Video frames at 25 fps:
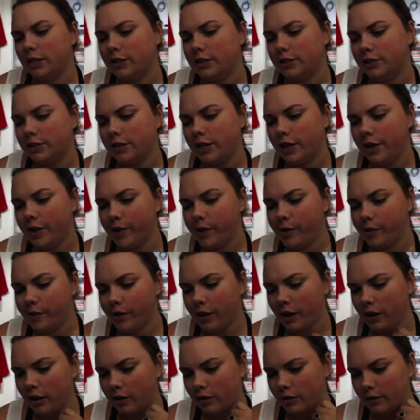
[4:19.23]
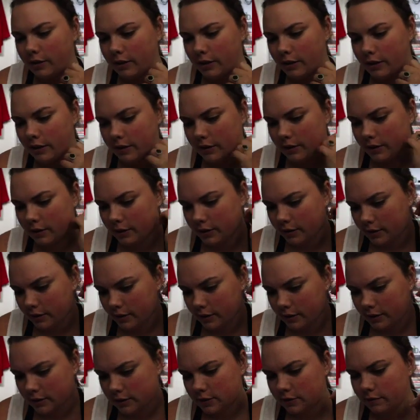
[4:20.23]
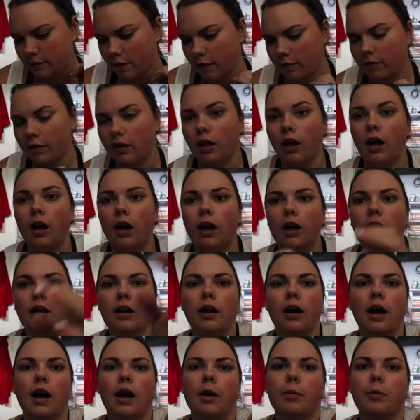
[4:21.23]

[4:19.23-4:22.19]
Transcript: So yeah, it is 5 o'clock.